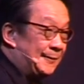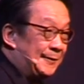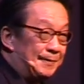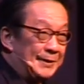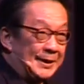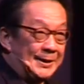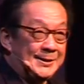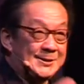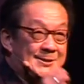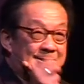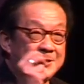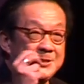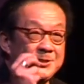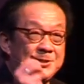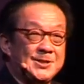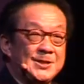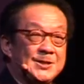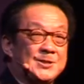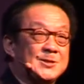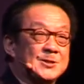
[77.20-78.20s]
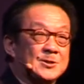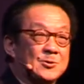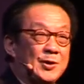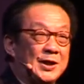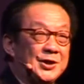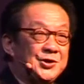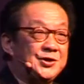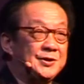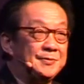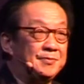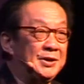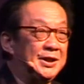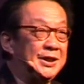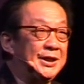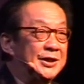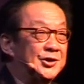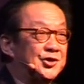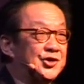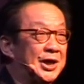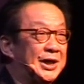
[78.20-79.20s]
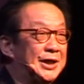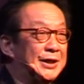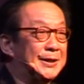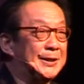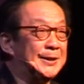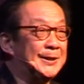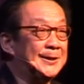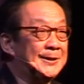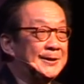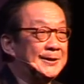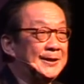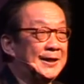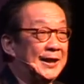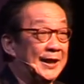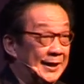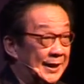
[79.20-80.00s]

we made these t-shirts quite cheaply in China